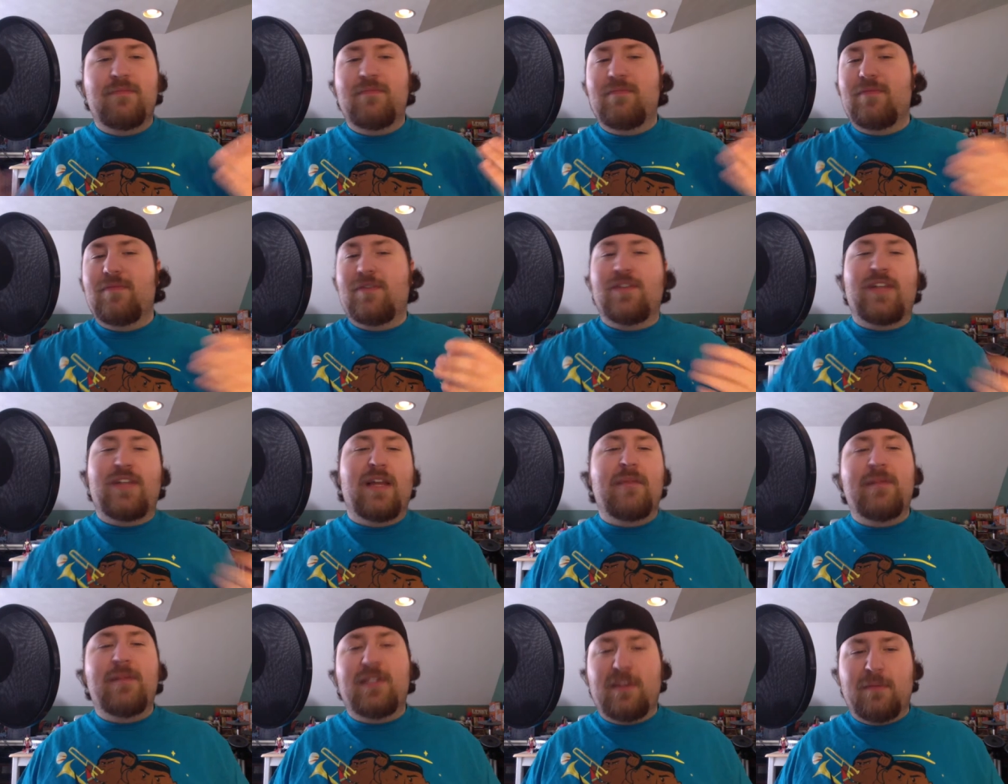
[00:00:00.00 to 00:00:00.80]
there's
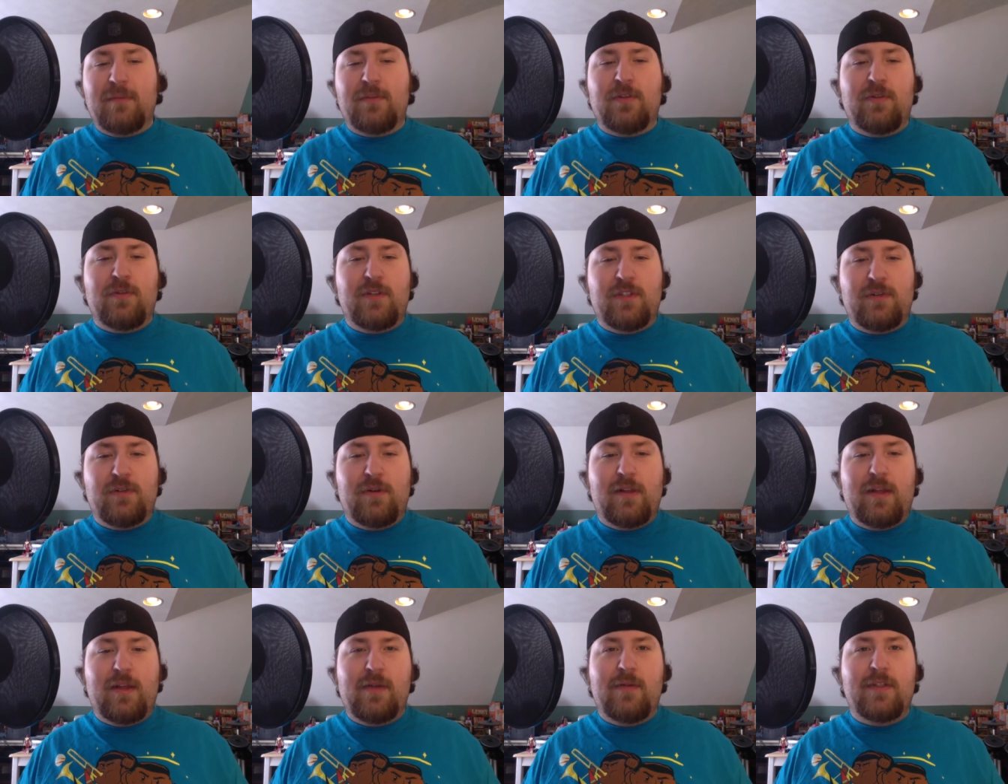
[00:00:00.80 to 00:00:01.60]
going to be some sort of
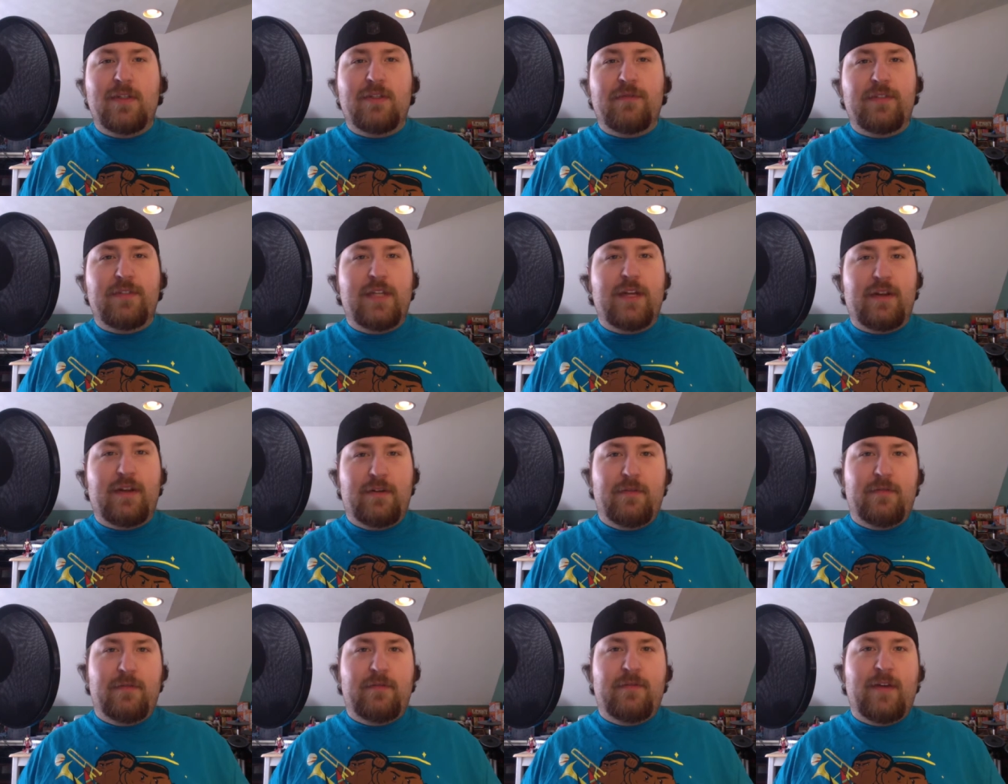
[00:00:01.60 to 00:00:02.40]
storyline reason for
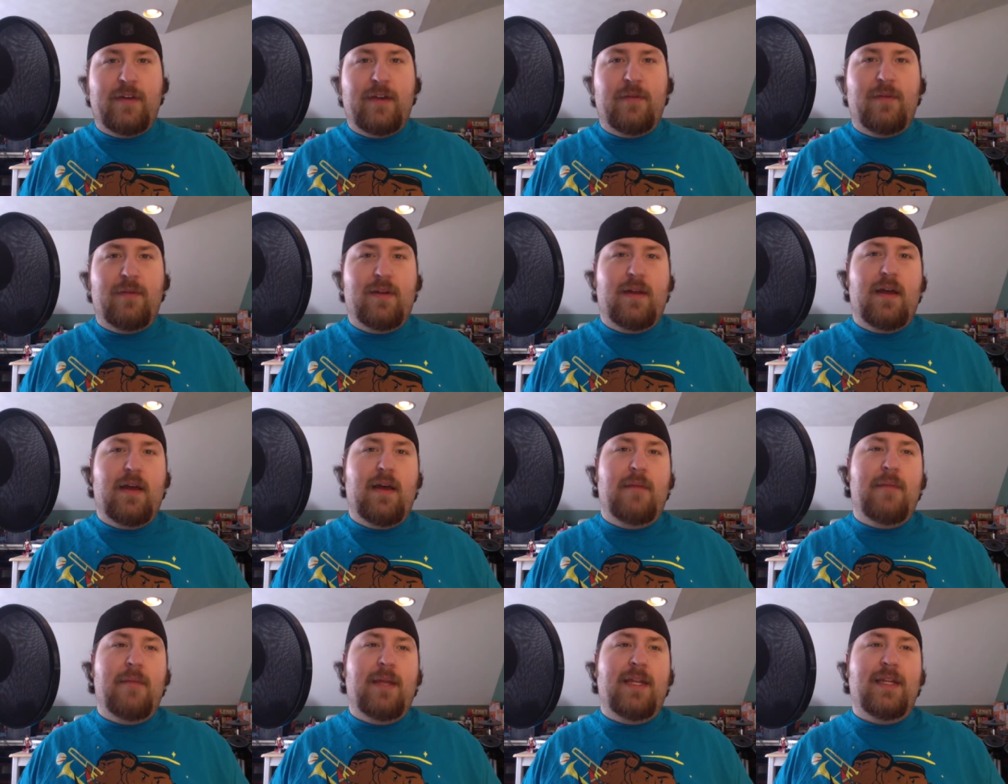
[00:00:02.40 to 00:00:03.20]
Taker to fight a
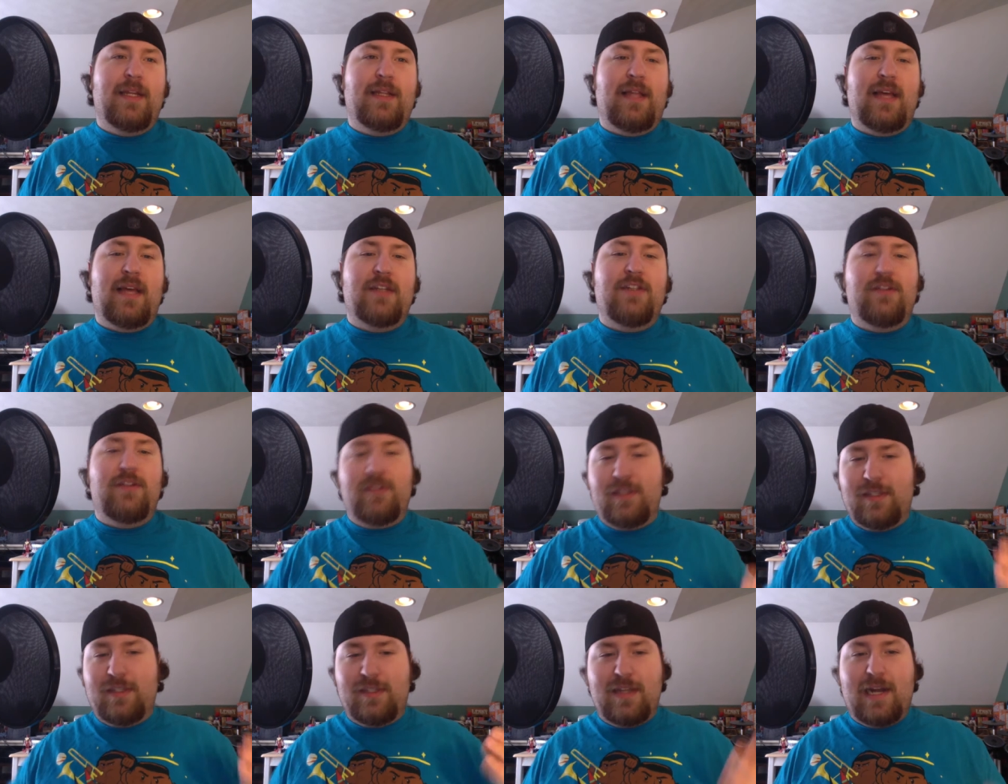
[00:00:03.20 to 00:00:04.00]
uh, Mania last year.
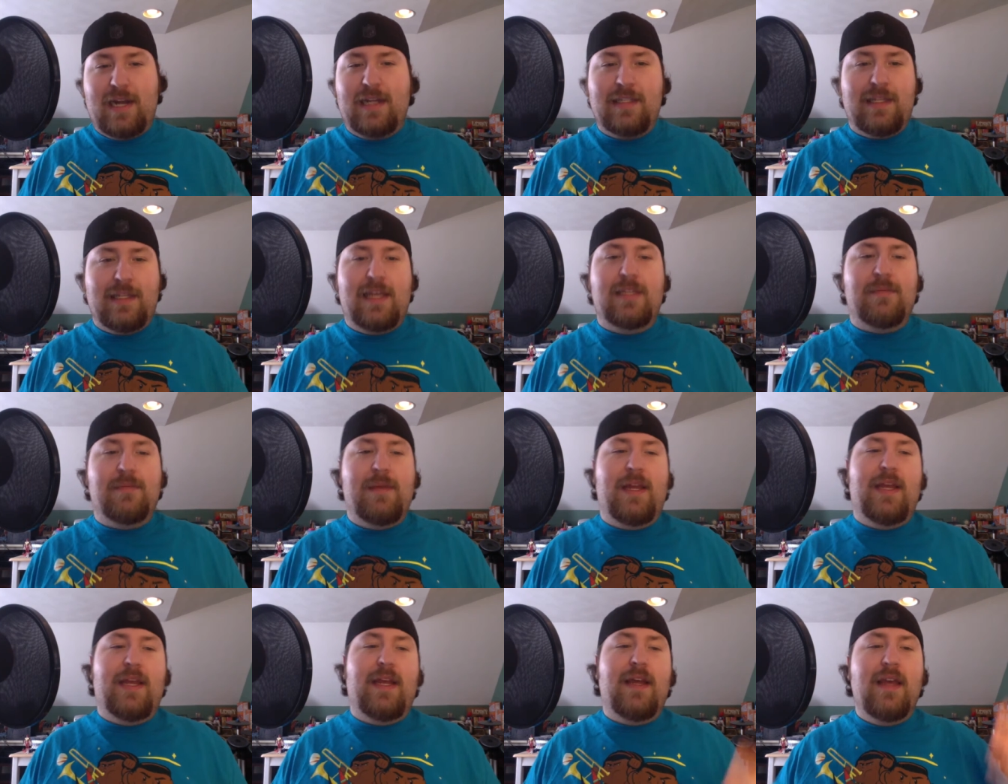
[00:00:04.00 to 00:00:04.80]
This is not his last
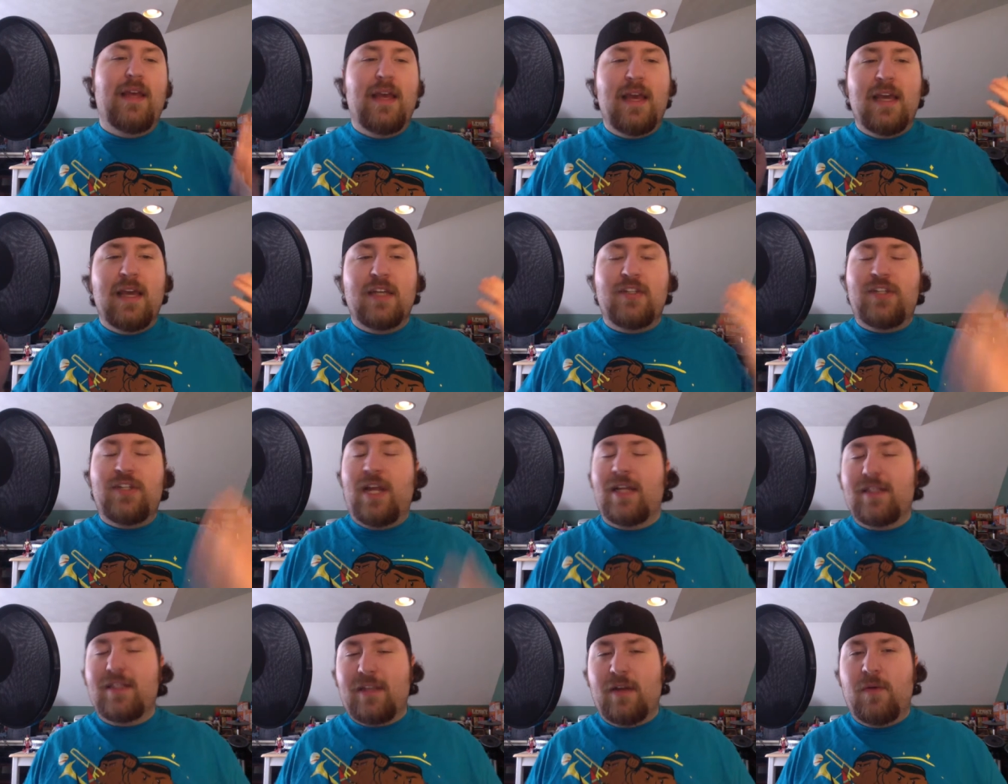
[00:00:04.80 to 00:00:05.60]
Mania.
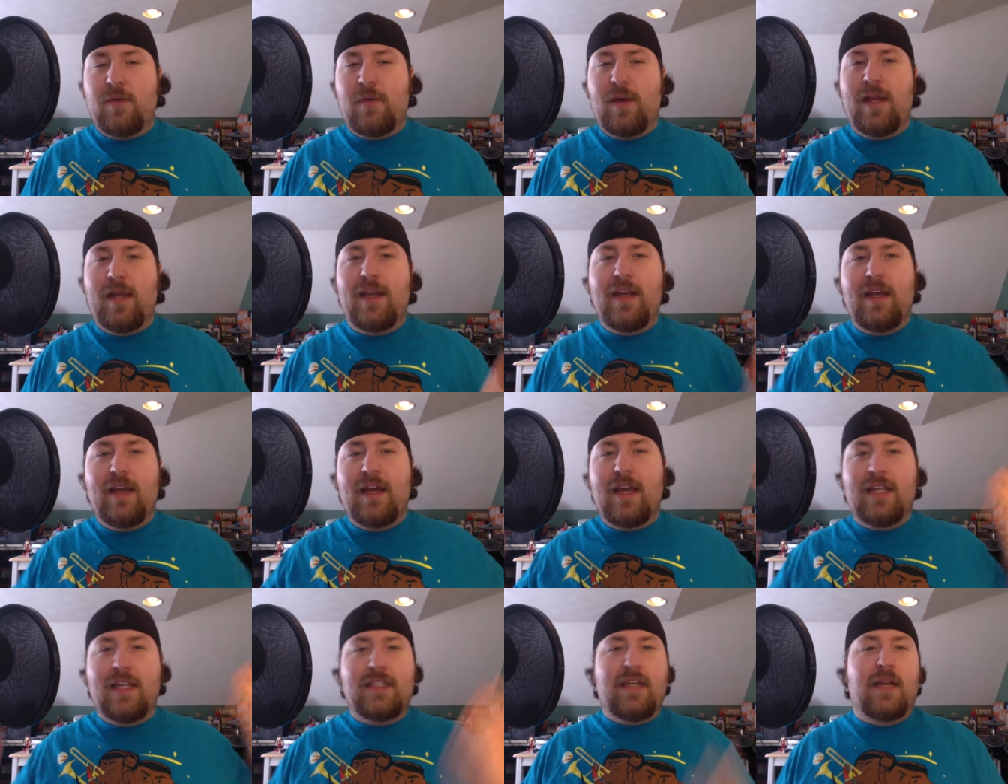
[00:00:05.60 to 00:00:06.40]
Shane's going to win.
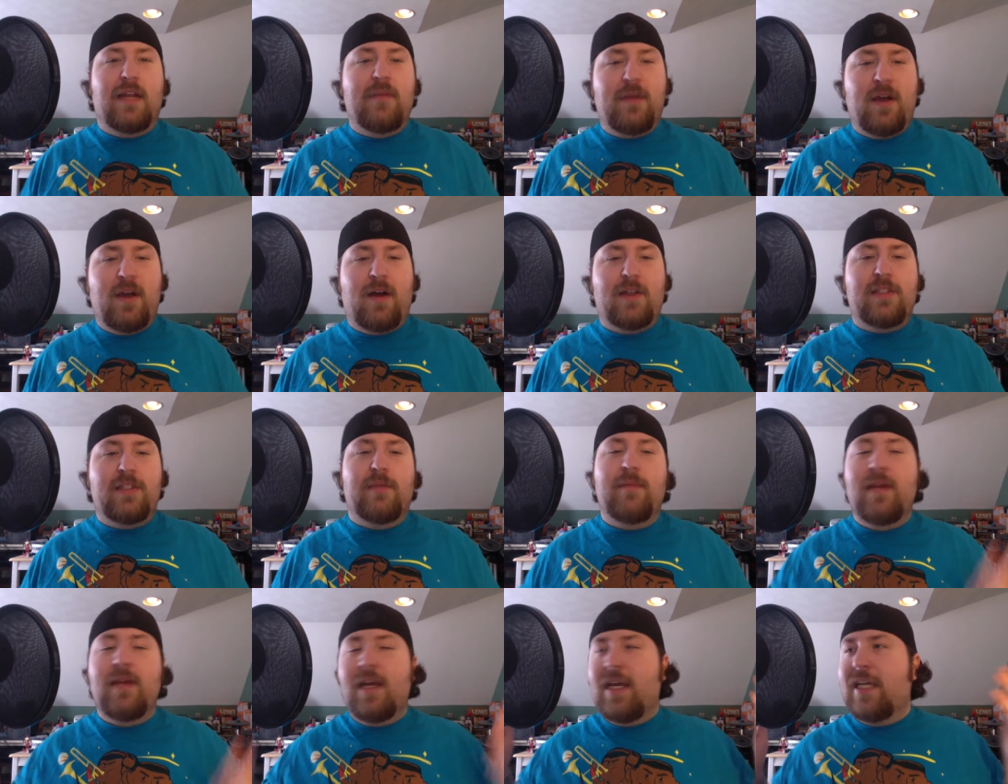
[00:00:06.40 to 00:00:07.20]
It's going to be
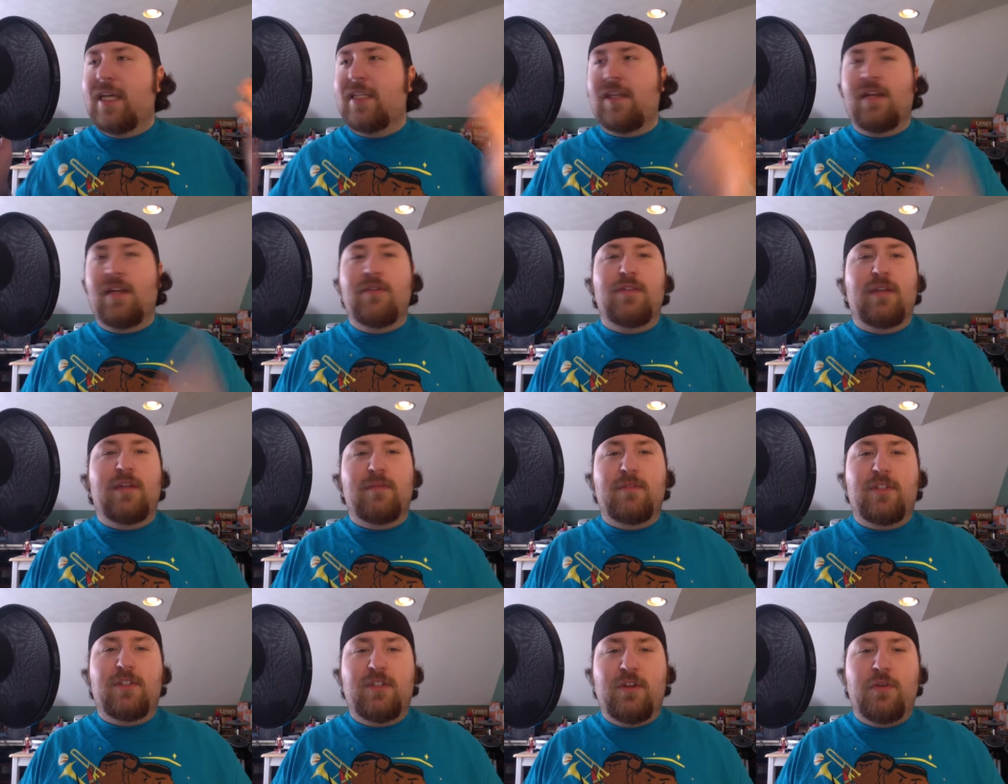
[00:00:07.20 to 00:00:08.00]
awesome. He's going to do
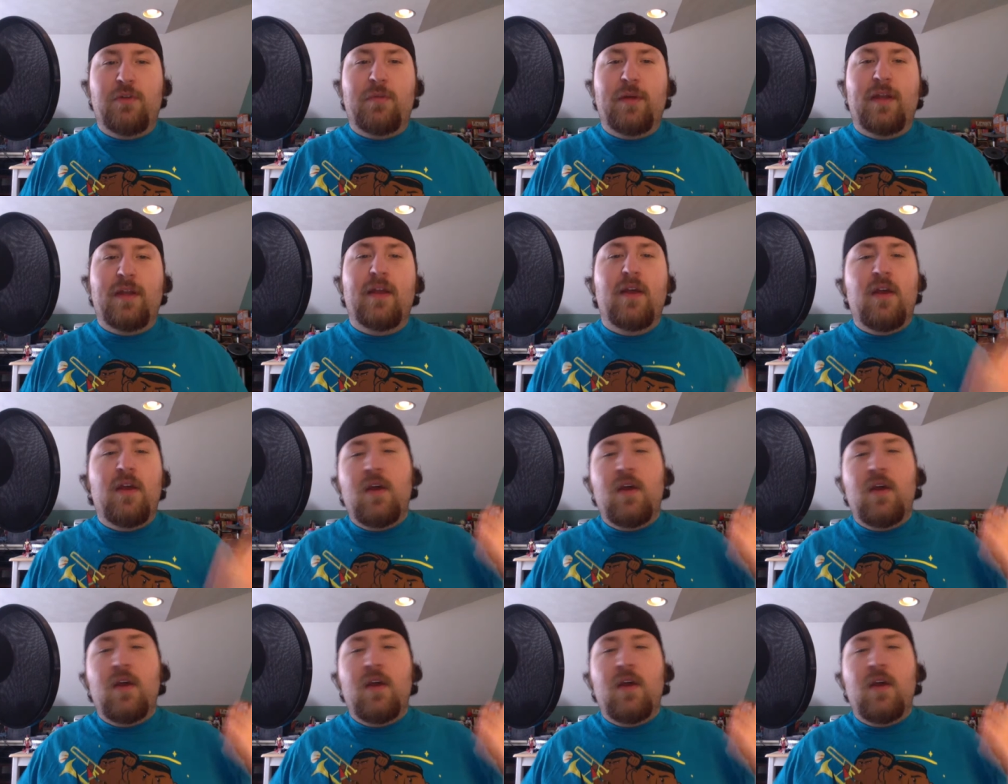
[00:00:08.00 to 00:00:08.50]
something stupid.